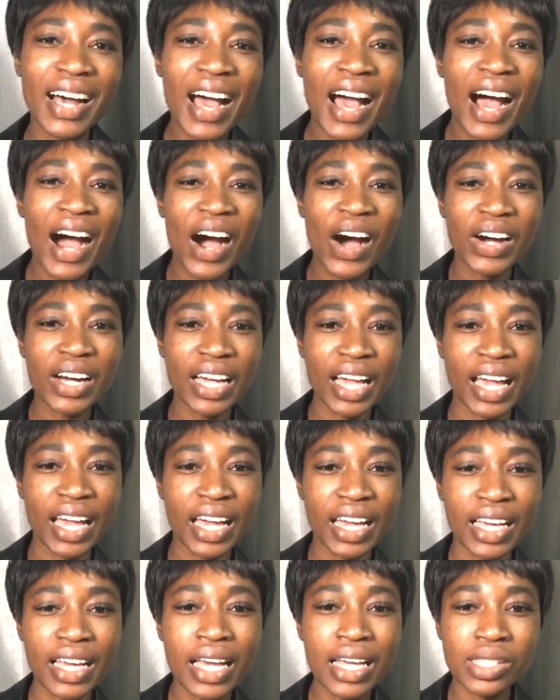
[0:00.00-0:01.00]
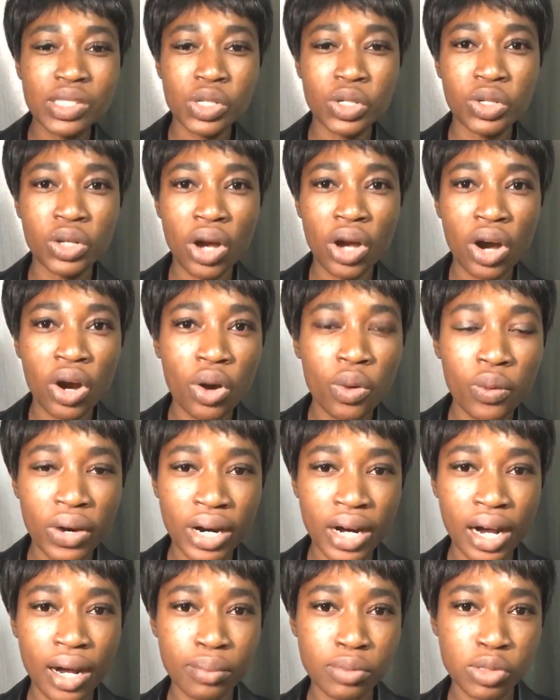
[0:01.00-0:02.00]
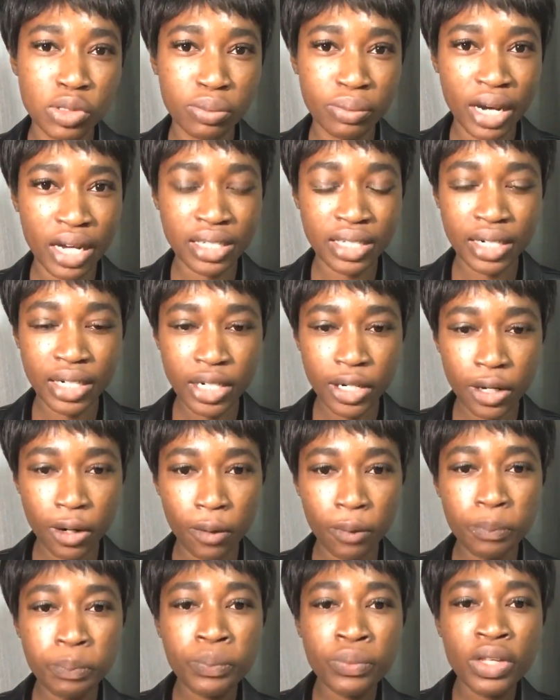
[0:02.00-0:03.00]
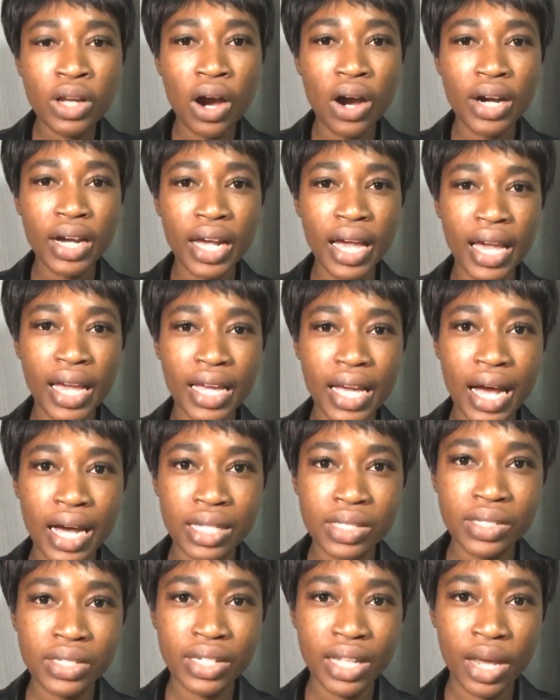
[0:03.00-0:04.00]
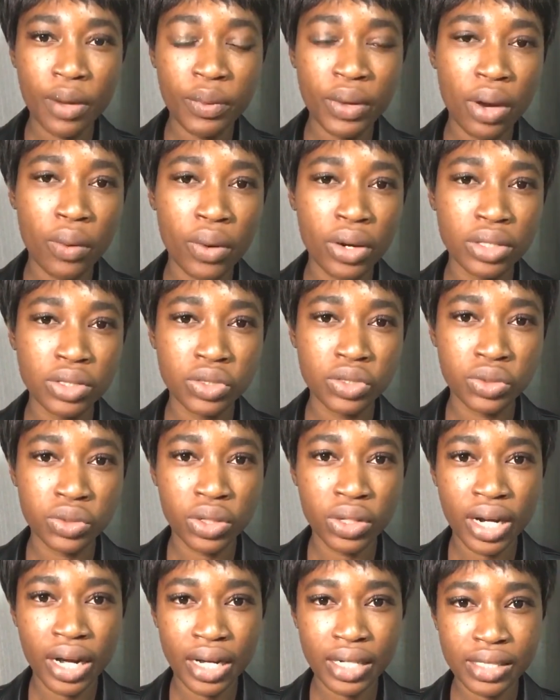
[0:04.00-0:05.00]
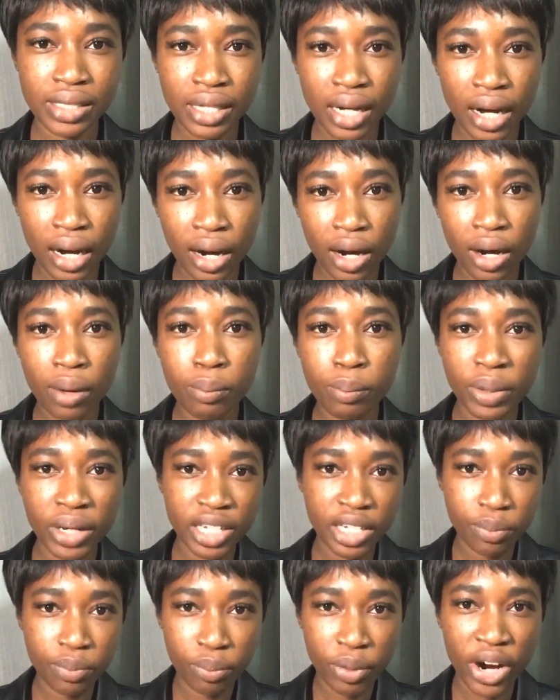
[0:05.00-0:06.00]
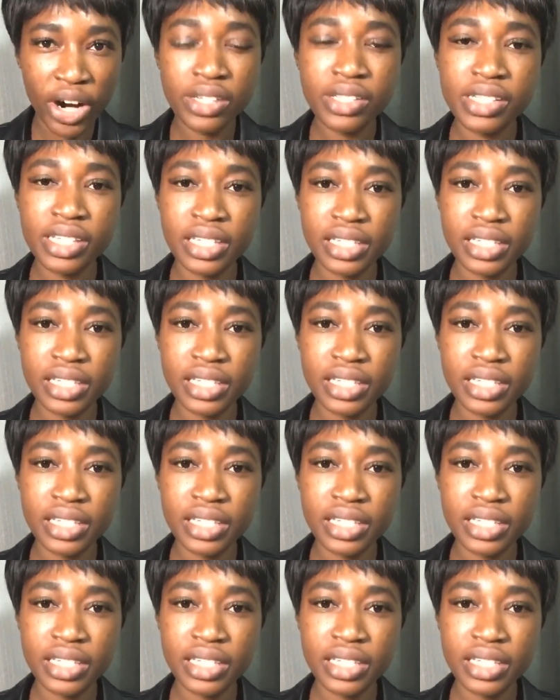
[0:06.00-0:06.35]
Okay, so you're all welcome to my channel. Okay, today we are going to look at body parts in